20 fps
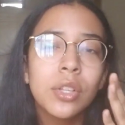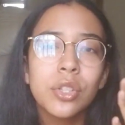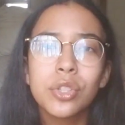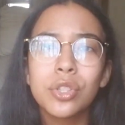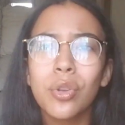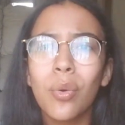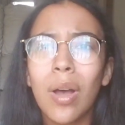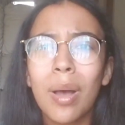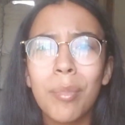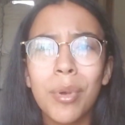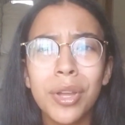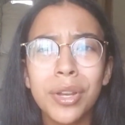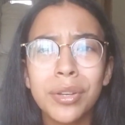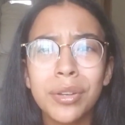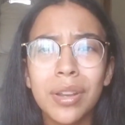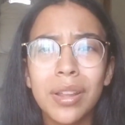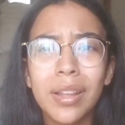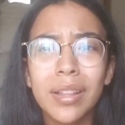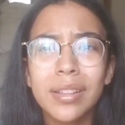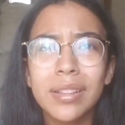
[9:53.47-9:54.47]
So I'm
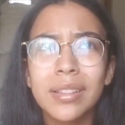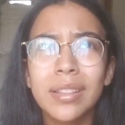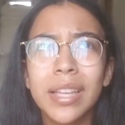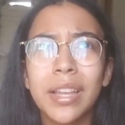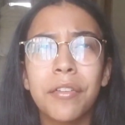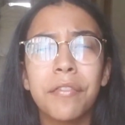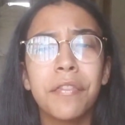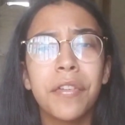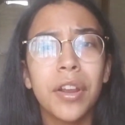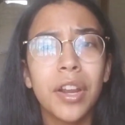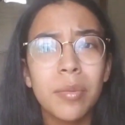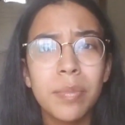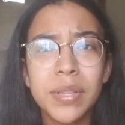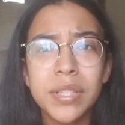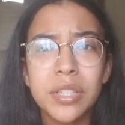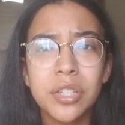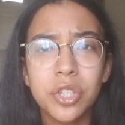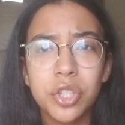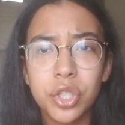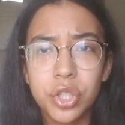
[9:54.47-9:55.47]
on like a very
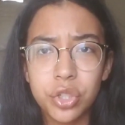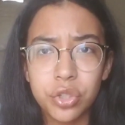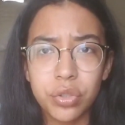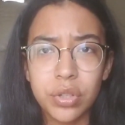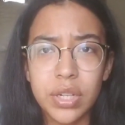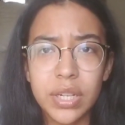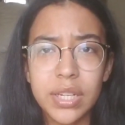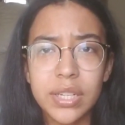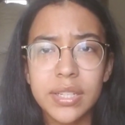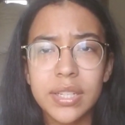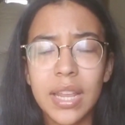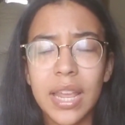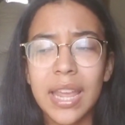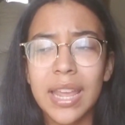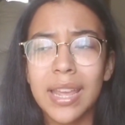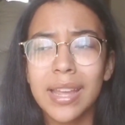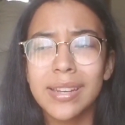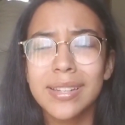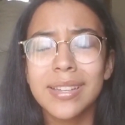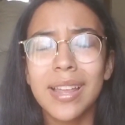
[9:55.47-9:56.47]
busy street,
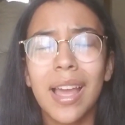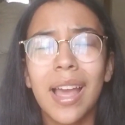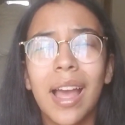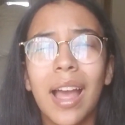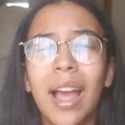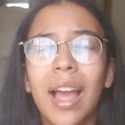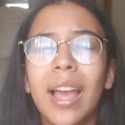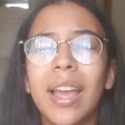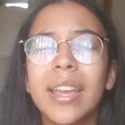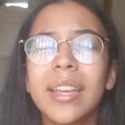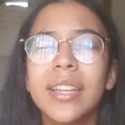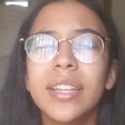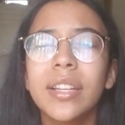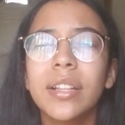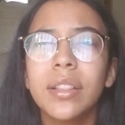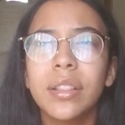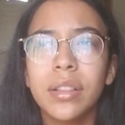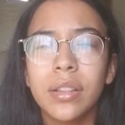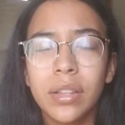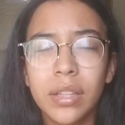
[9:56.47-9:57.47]
and I
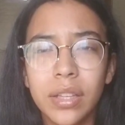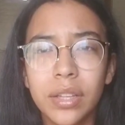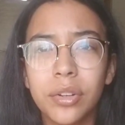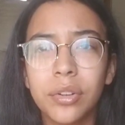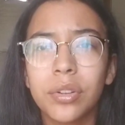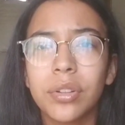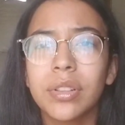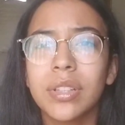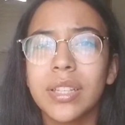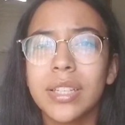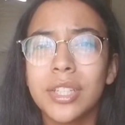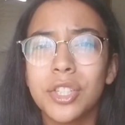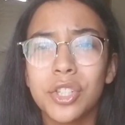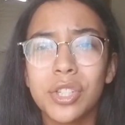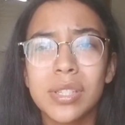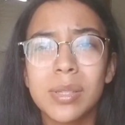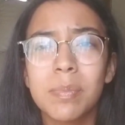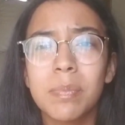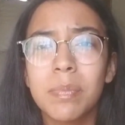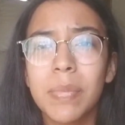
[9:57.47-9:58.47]
literally
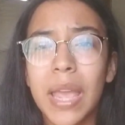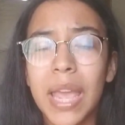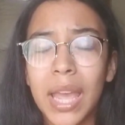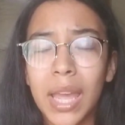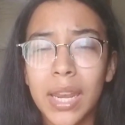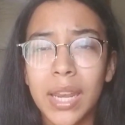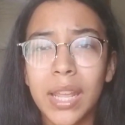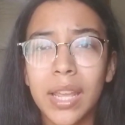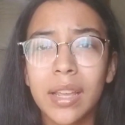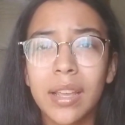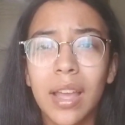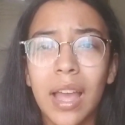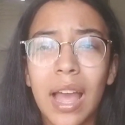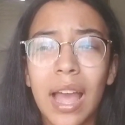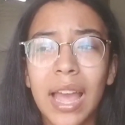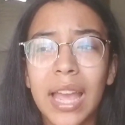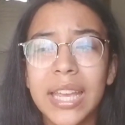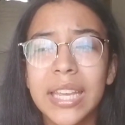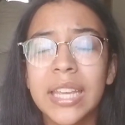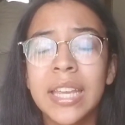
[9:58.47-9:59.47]
just panic.
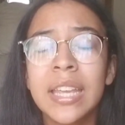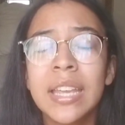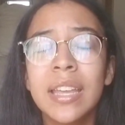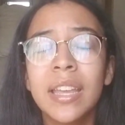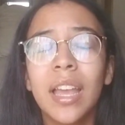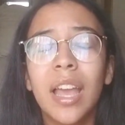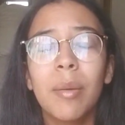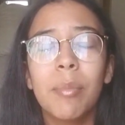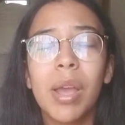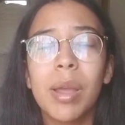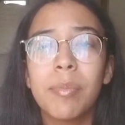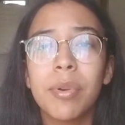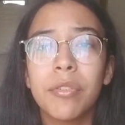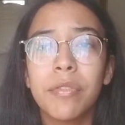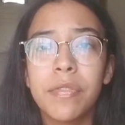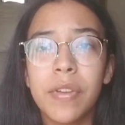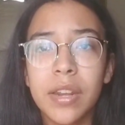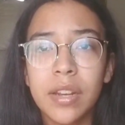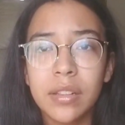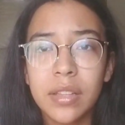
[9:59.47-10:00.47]
I am
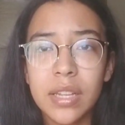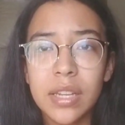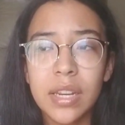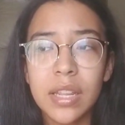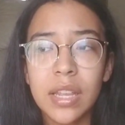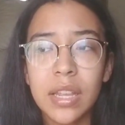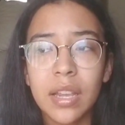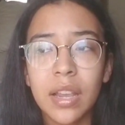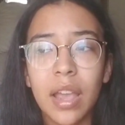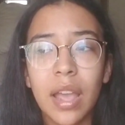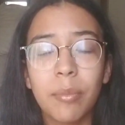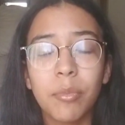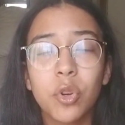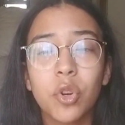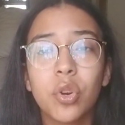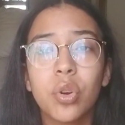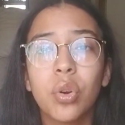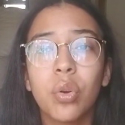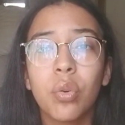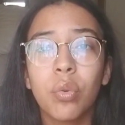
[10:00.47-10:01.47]
hyperventilating, I'm
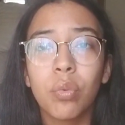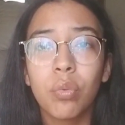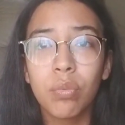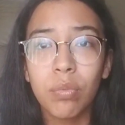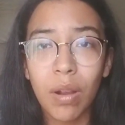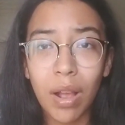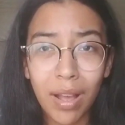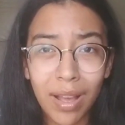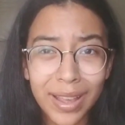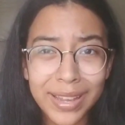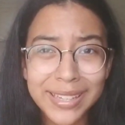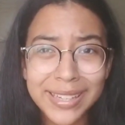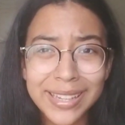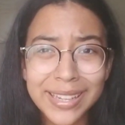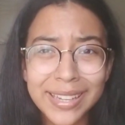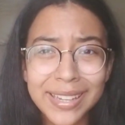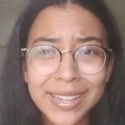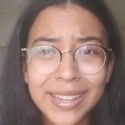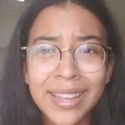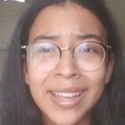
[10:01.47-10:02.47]

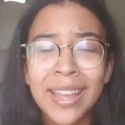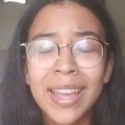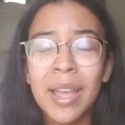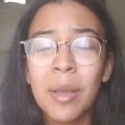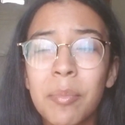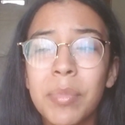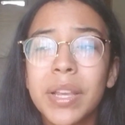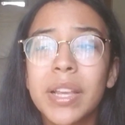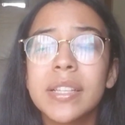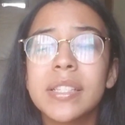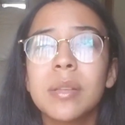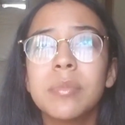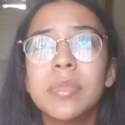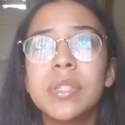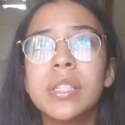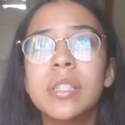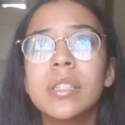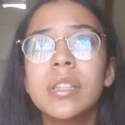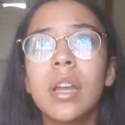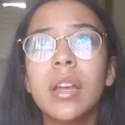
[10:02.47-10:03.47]
crying because I'm
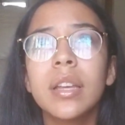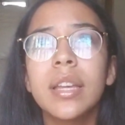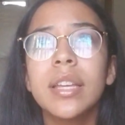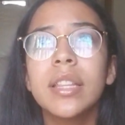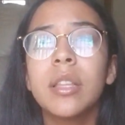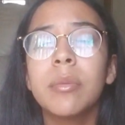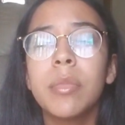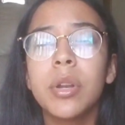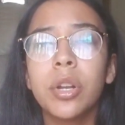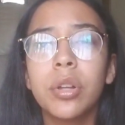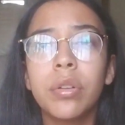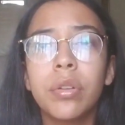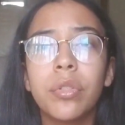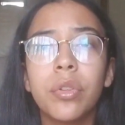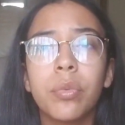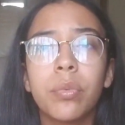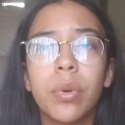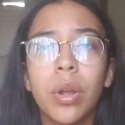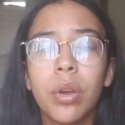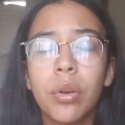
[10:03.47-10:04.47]
stuck in the middle of
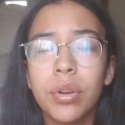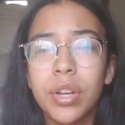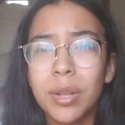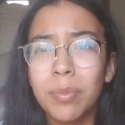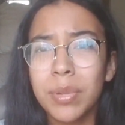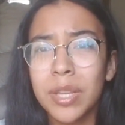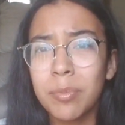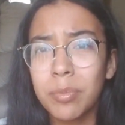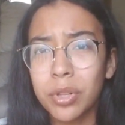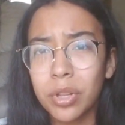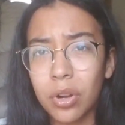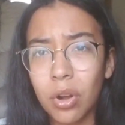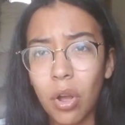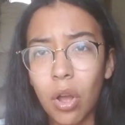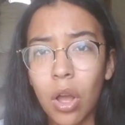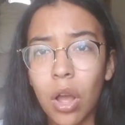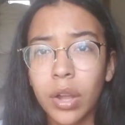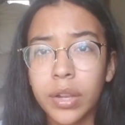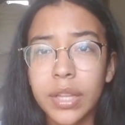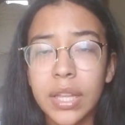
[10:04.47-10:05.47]
the road and people are
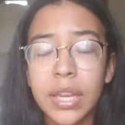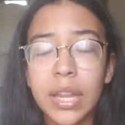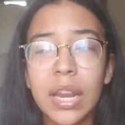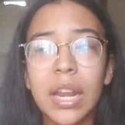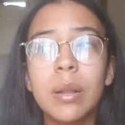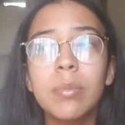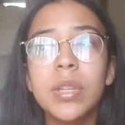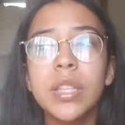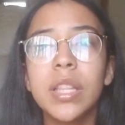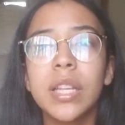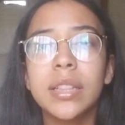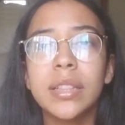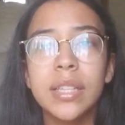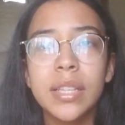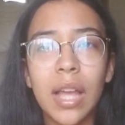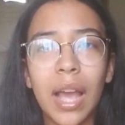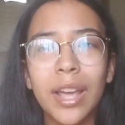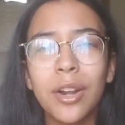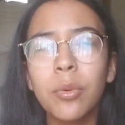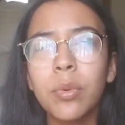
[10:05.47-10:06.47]
honking. And I mean, like,
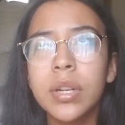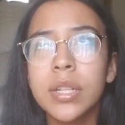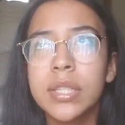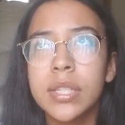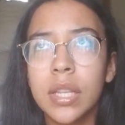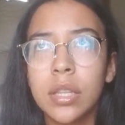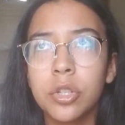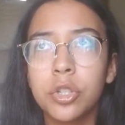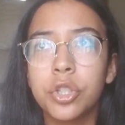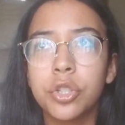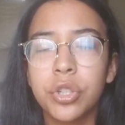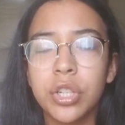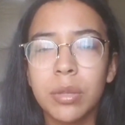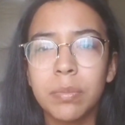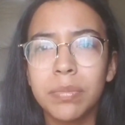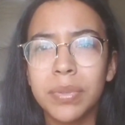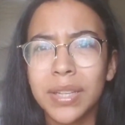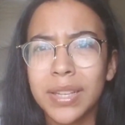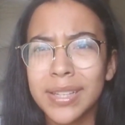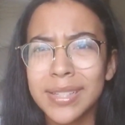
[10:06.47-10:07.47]
I don't want to say the
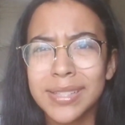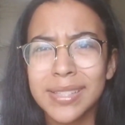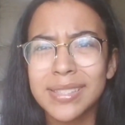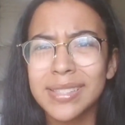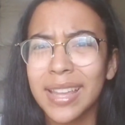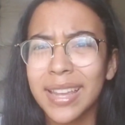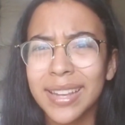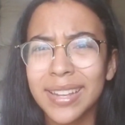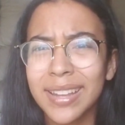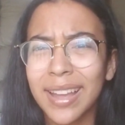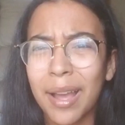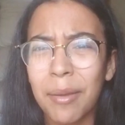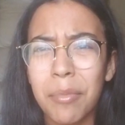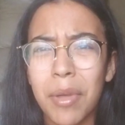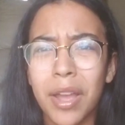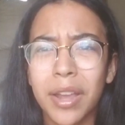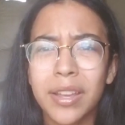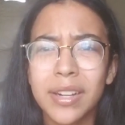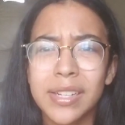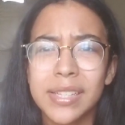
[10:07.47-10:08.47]
street because like I'm
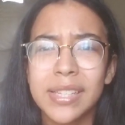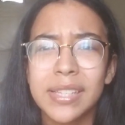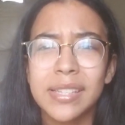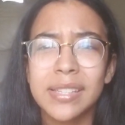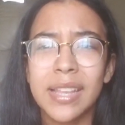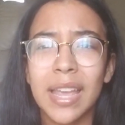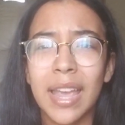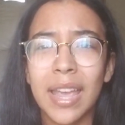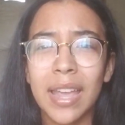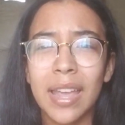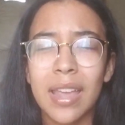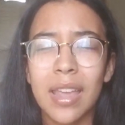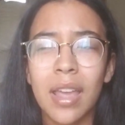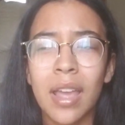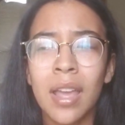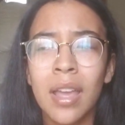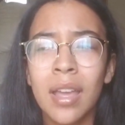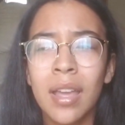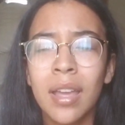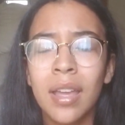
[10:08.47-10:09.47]
not gonna
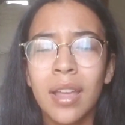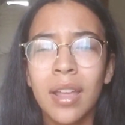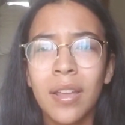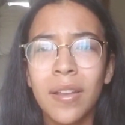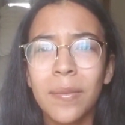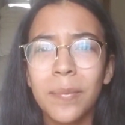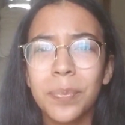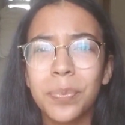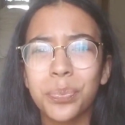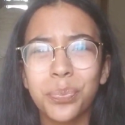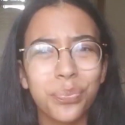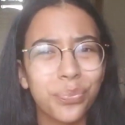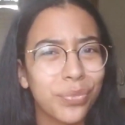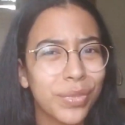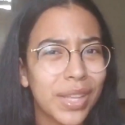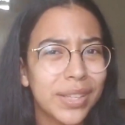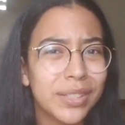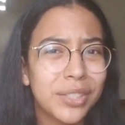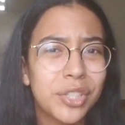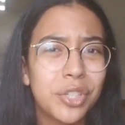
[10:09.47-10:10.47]
say
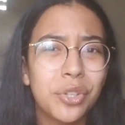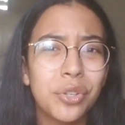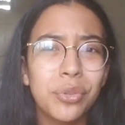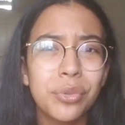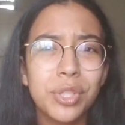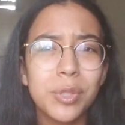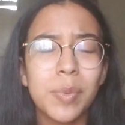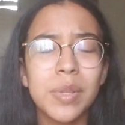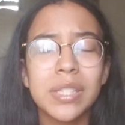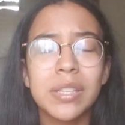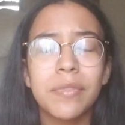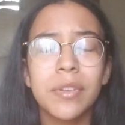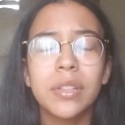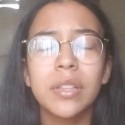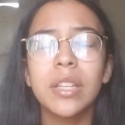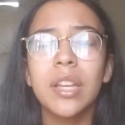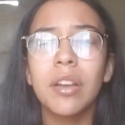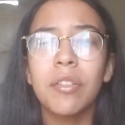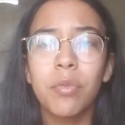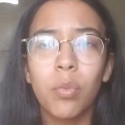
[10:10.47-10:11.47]
too
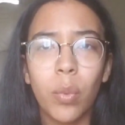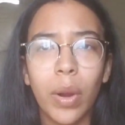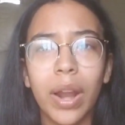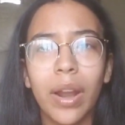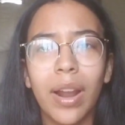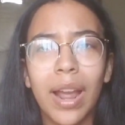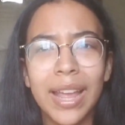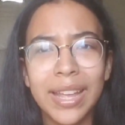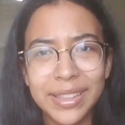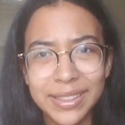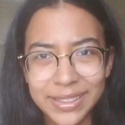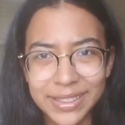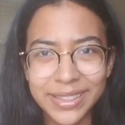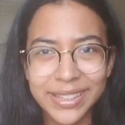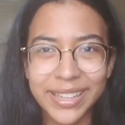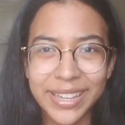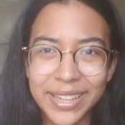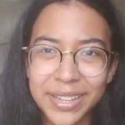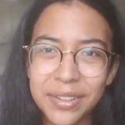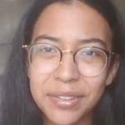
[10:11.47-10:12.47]
specifically of where I
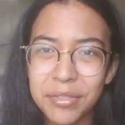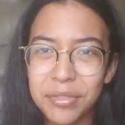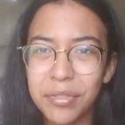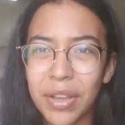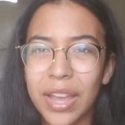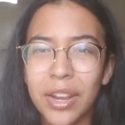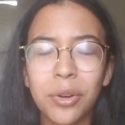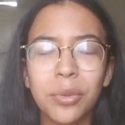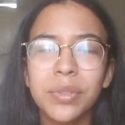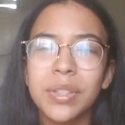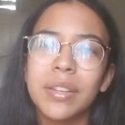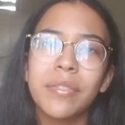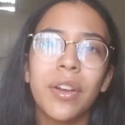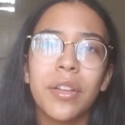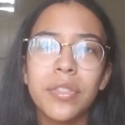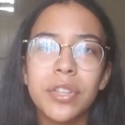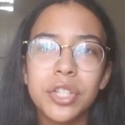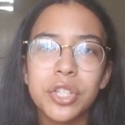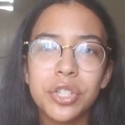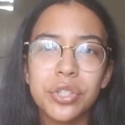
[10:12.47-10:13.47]
live. I don't live
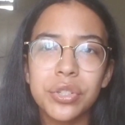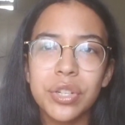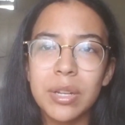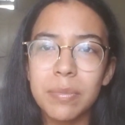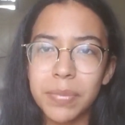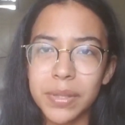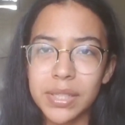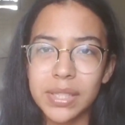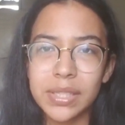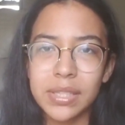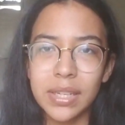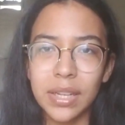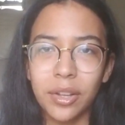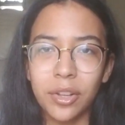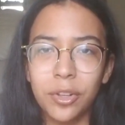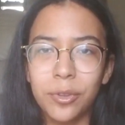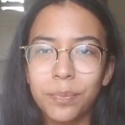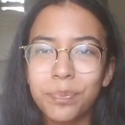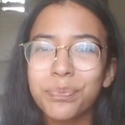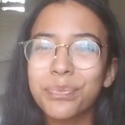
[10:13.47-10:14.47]
on the street, but
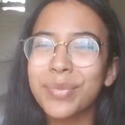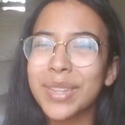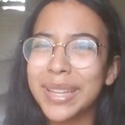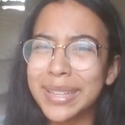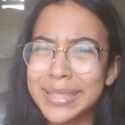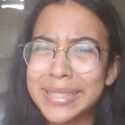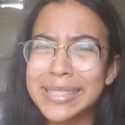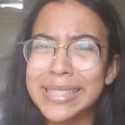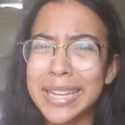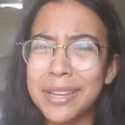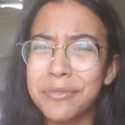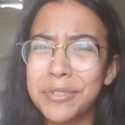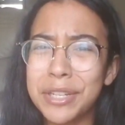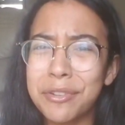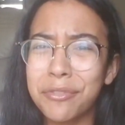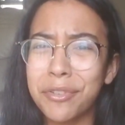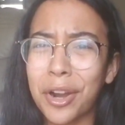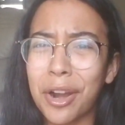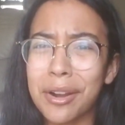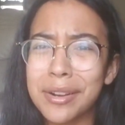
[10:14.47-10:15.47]
still, safety
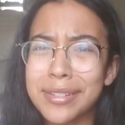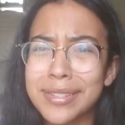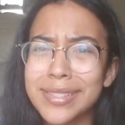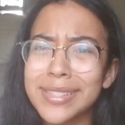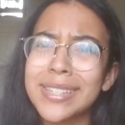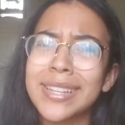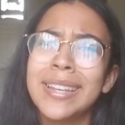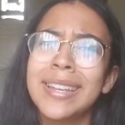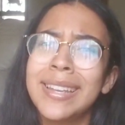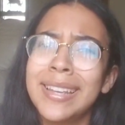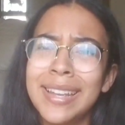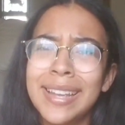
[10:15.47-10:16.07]
first.